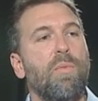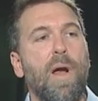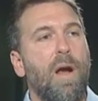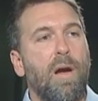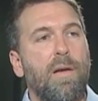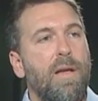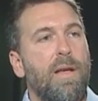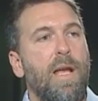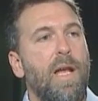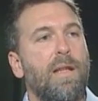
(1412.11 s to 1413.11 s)
rare,
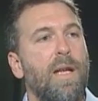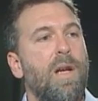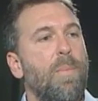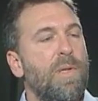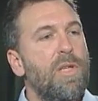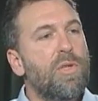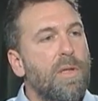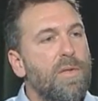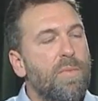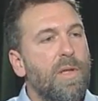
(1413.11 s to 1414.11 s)
and that
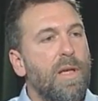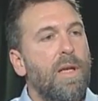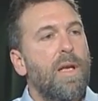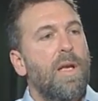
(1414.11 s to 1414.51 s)
competition is really,